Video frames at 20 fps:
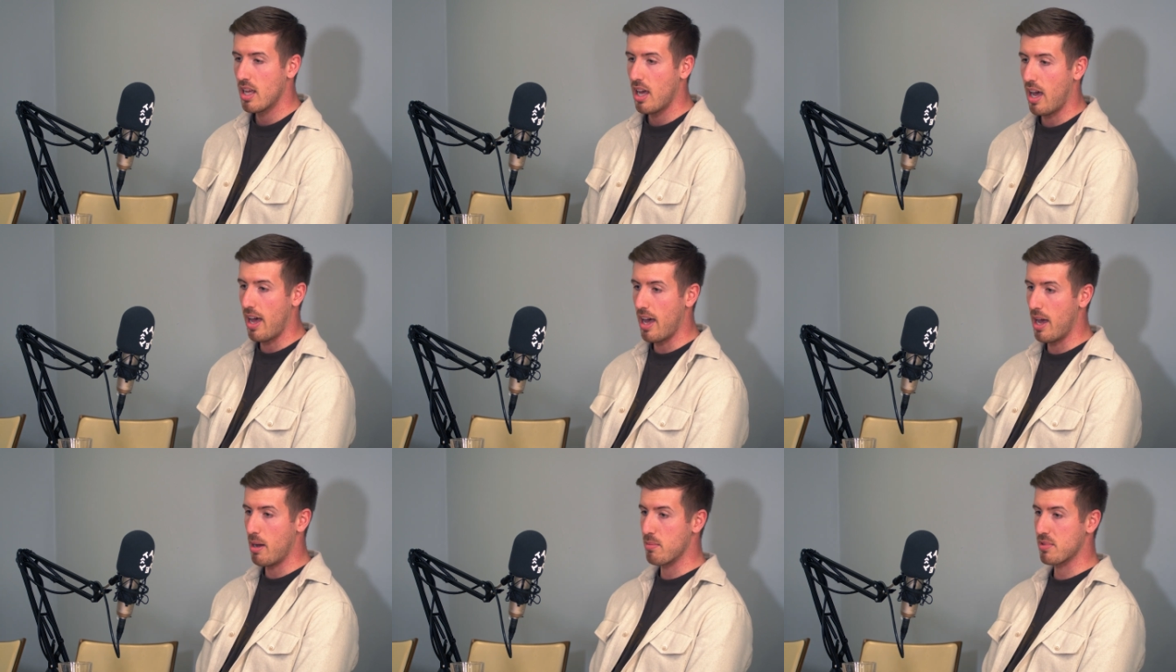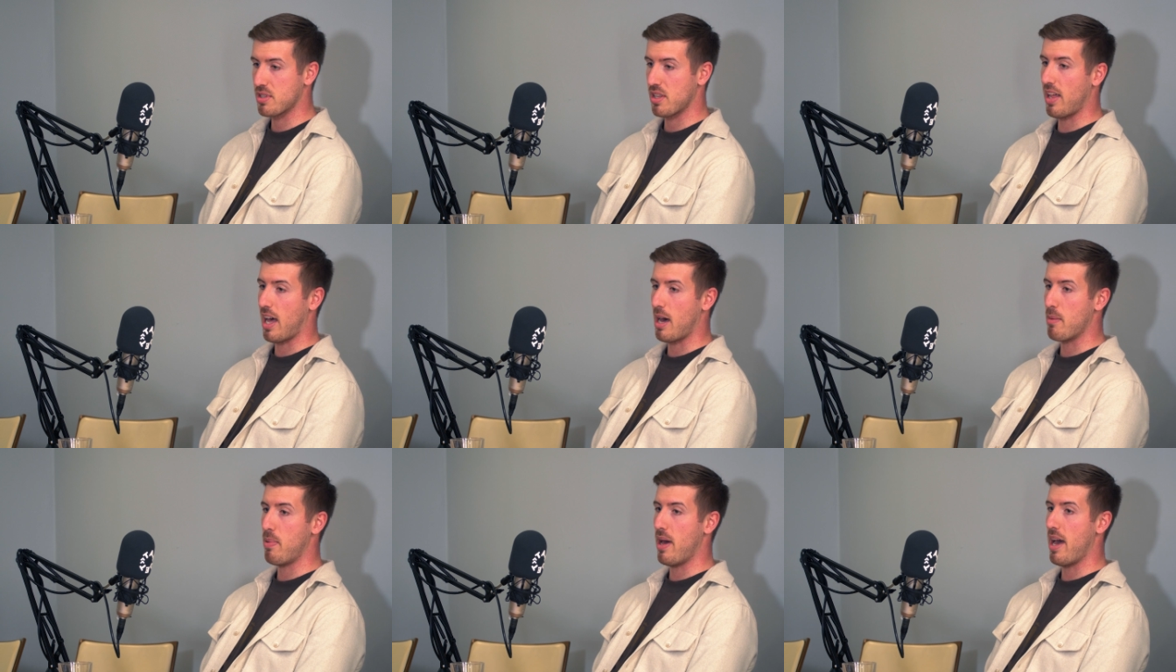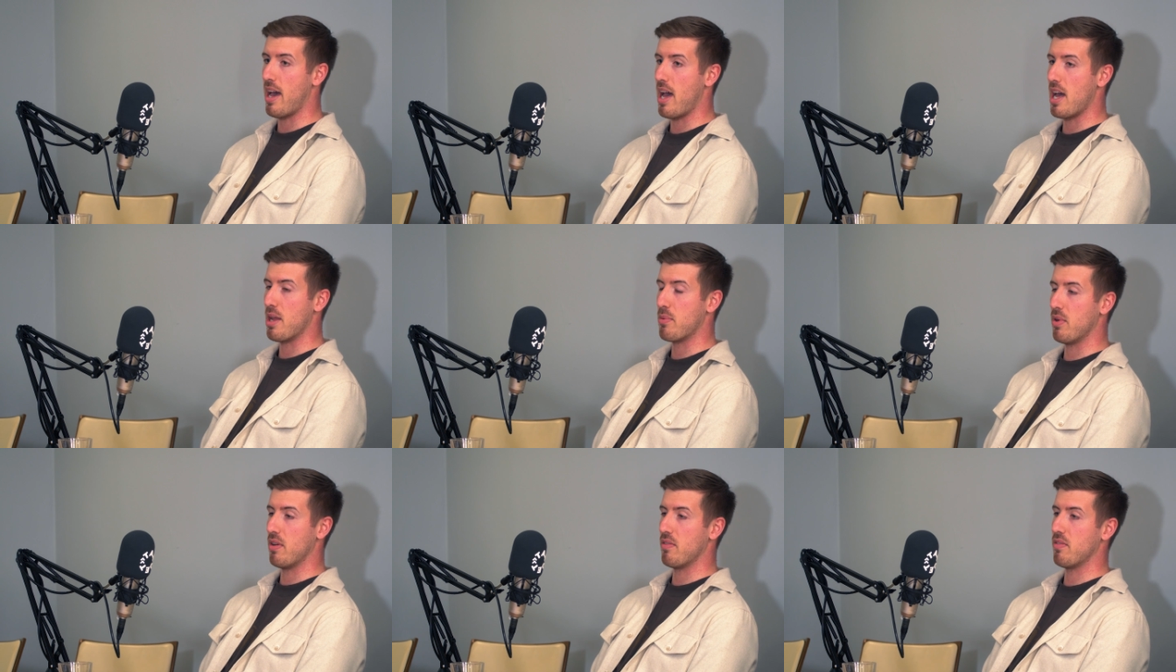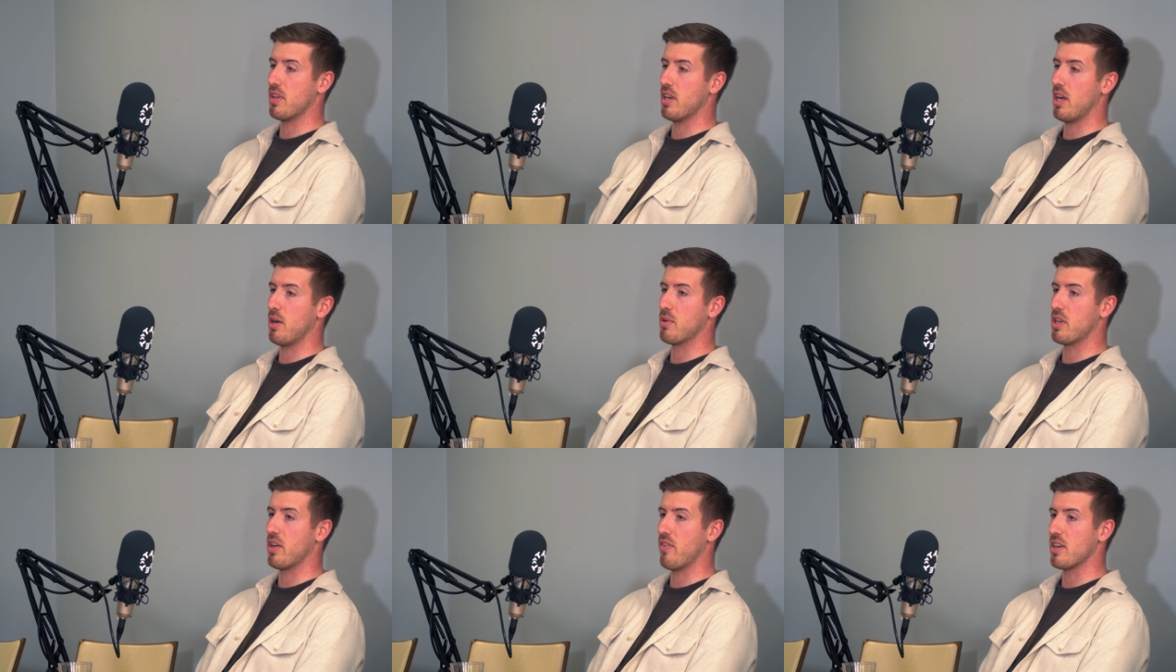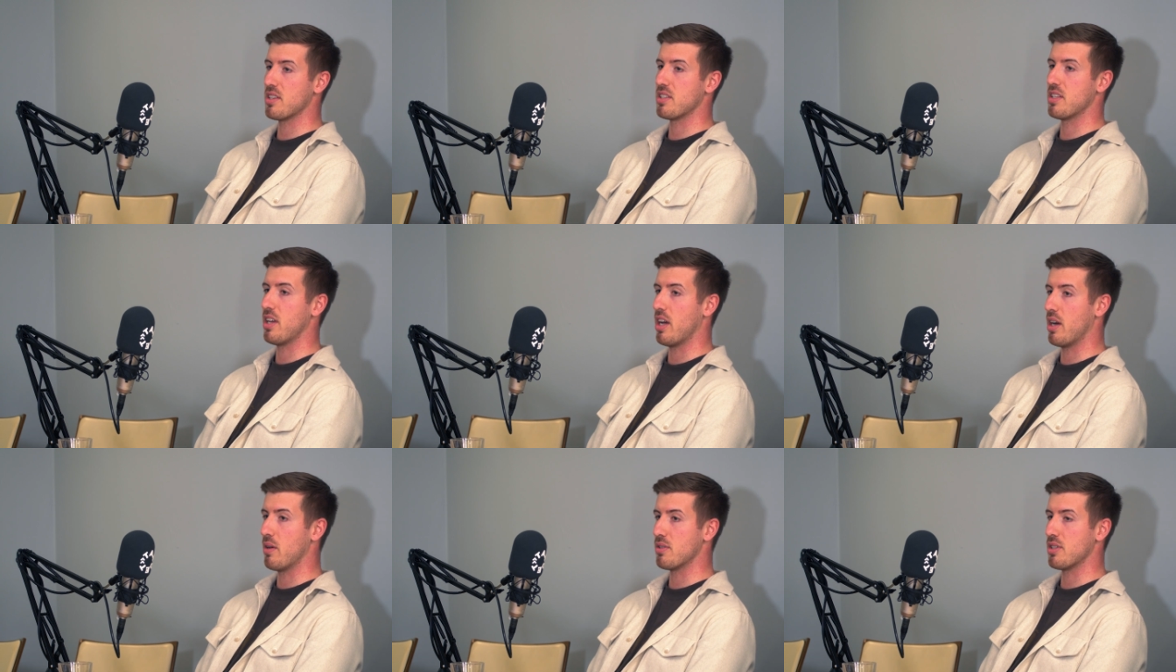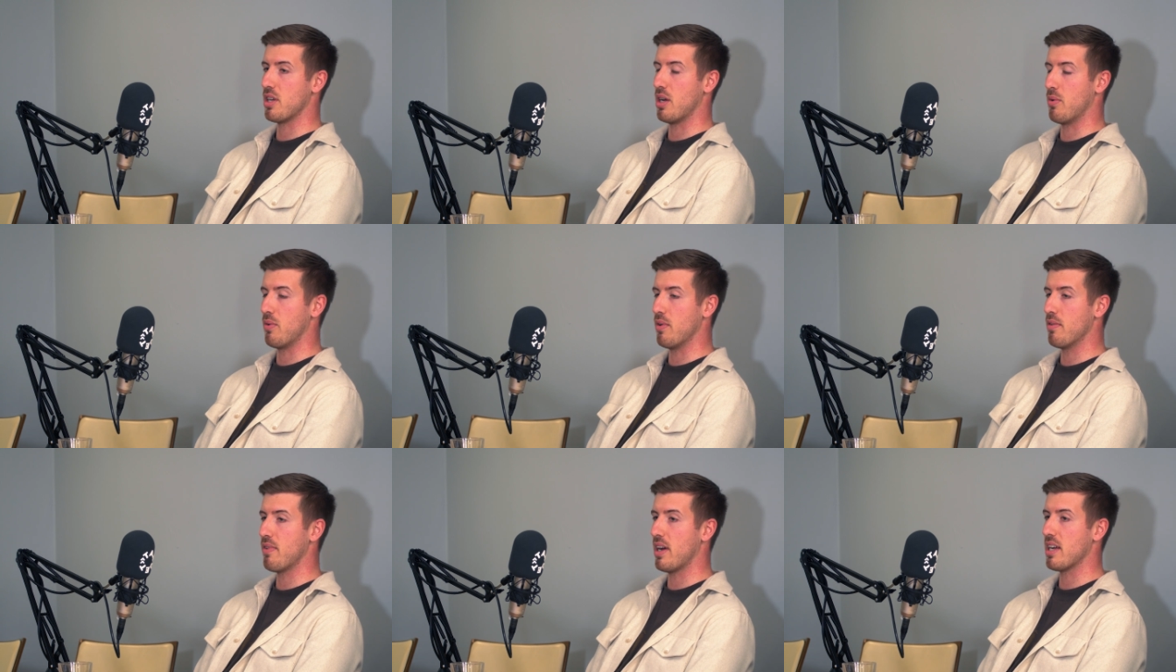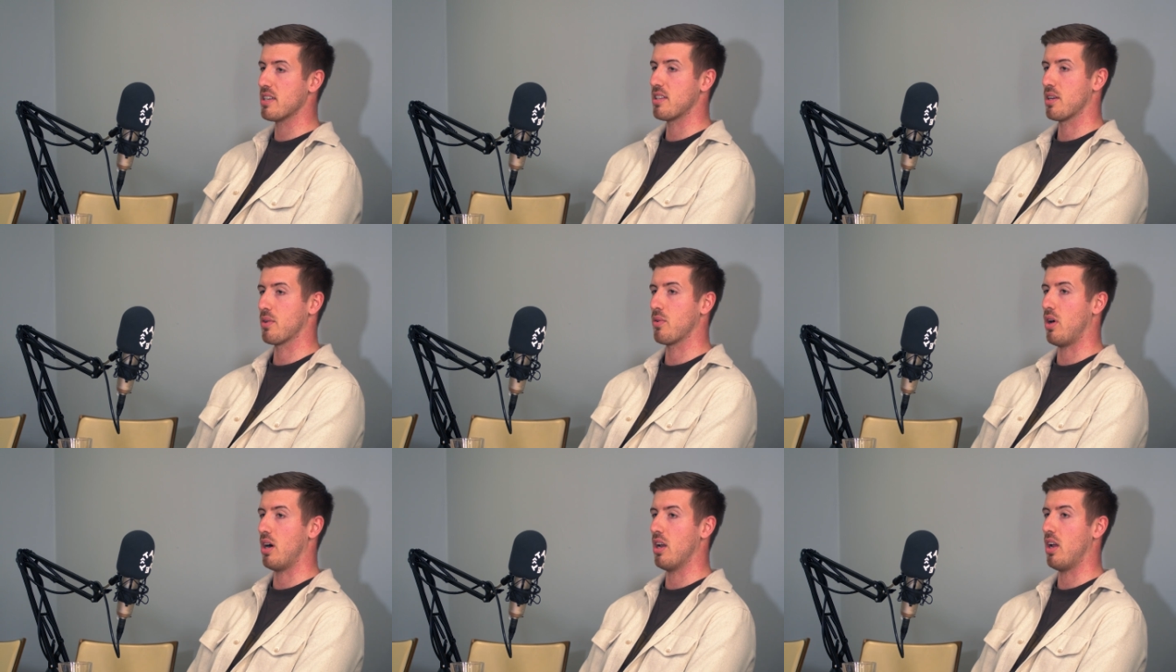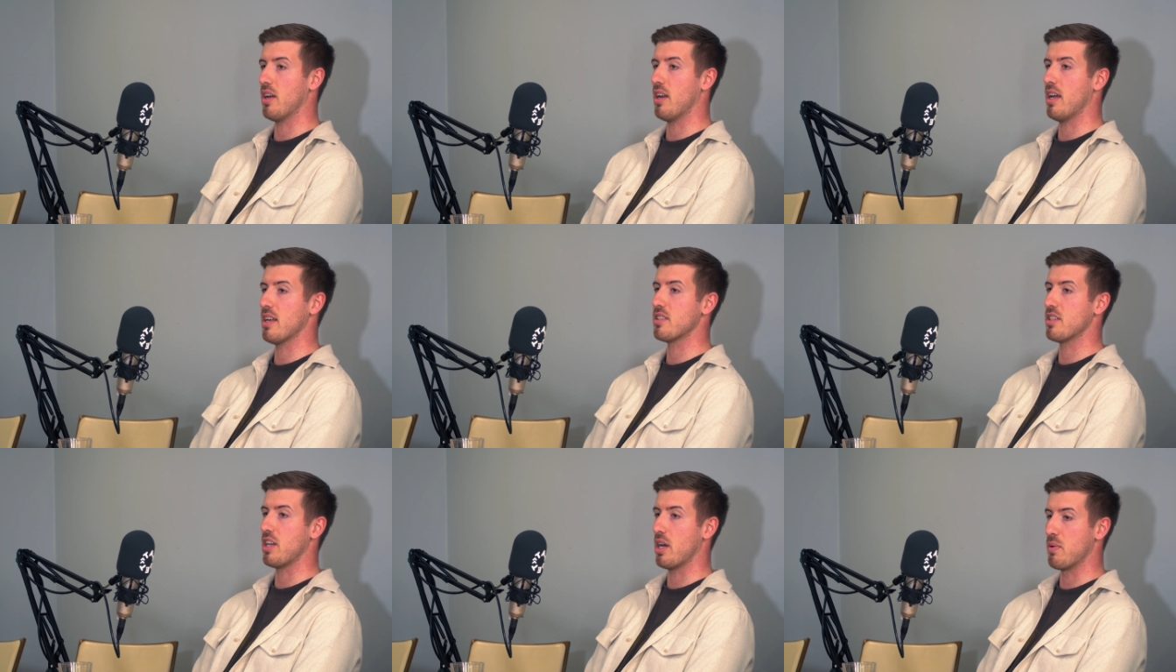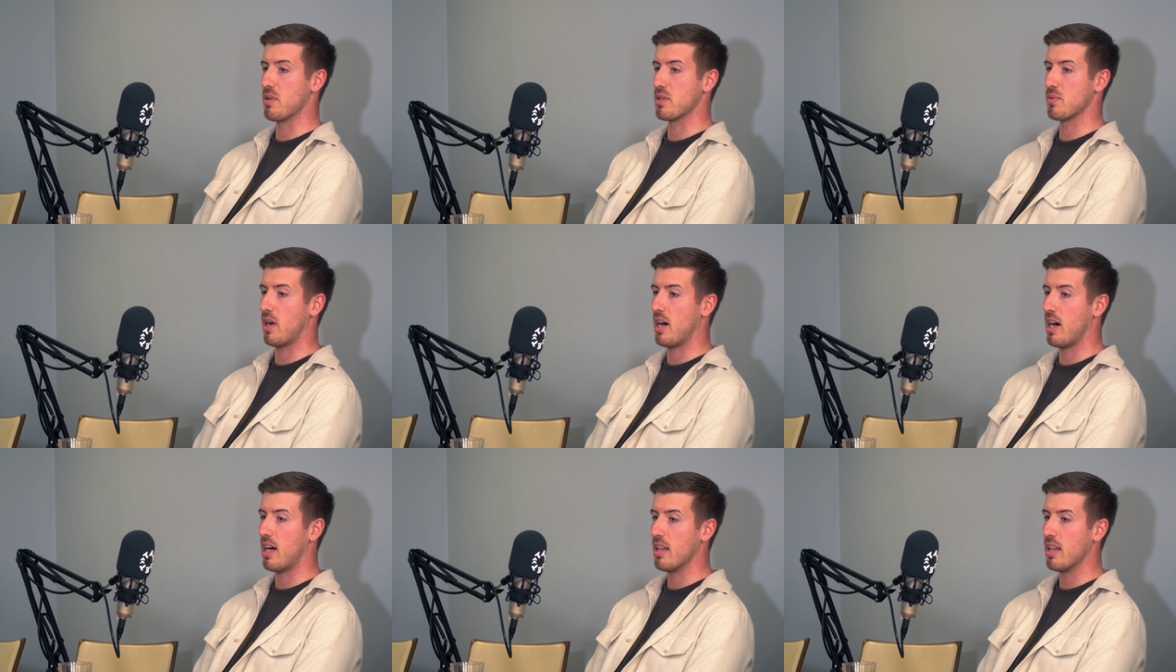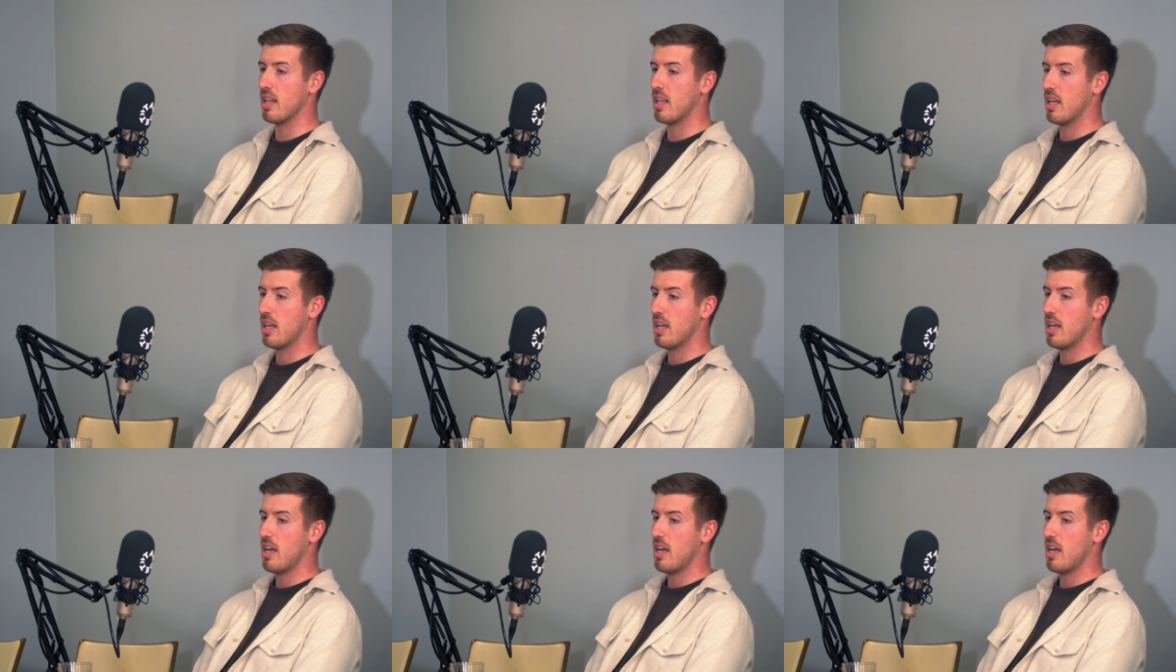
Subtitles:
So that paired with your SEO, so we're investing quite a lot in SEO as well.